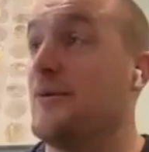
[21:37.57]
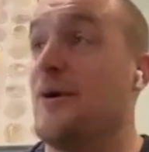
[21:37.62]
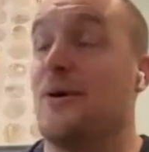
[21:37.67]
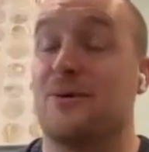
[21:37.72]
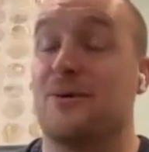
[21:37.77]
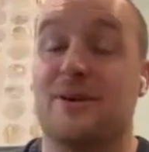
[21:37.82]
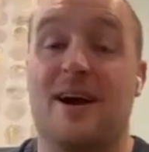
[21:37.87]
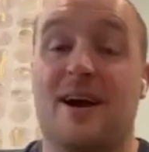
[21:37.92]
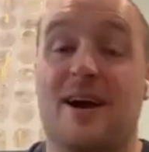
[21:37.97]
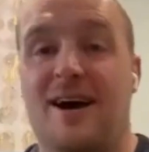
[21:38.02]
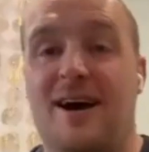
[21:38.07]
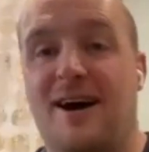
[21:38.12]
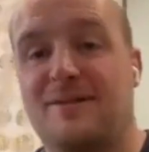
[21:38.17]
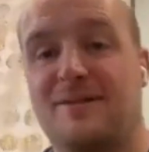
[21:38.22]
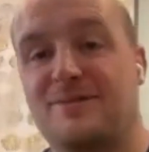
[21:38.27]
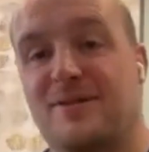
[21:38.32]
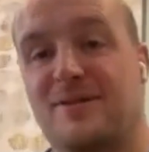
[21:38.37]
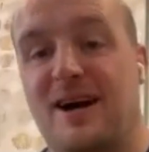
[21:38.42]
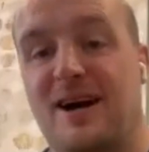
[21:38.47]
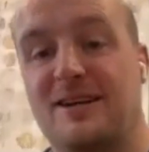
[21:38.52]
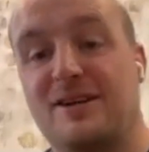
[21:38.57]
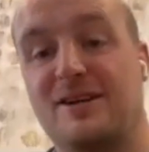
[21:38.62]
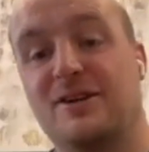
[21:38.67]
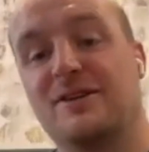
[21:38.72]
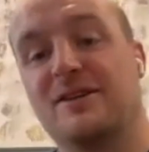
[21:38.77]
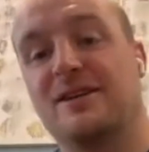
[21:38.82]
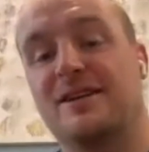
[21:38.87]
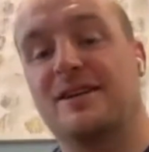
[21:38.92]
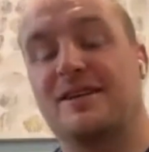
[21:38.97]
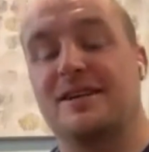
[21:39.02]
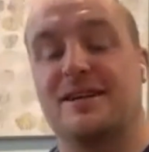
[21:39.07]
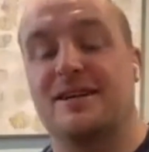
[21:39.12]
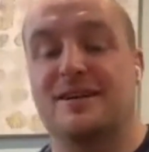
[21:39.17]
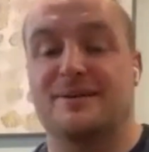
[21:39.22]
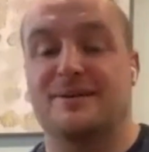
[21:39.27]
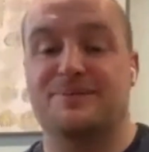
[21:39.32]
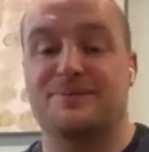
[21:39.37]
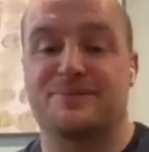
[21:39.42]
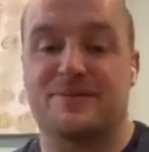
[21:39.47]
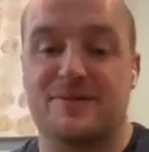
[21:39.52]
well, yeah, I only
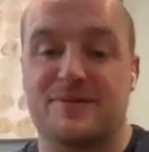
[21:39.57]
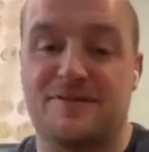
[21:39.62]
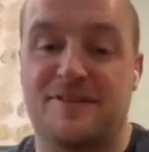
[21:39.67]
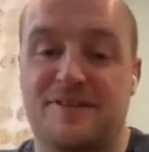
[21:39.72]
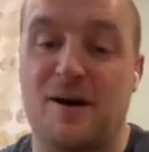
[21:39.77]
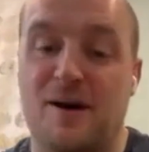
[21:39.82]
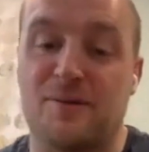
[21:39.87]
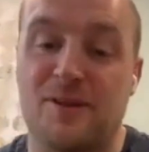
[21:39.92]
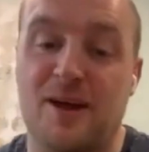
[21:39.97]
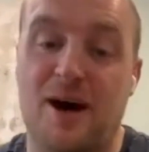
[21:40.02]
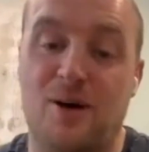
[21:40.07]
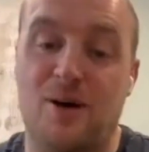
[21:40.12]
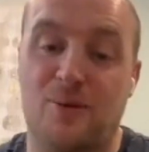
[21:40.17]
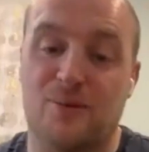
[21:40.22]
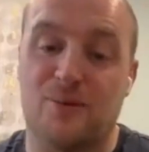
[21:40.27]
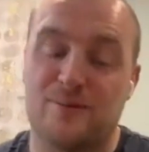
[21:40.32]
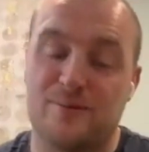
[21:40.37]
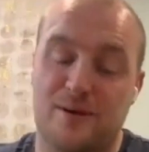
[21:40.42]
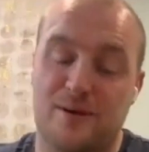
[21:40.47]
found out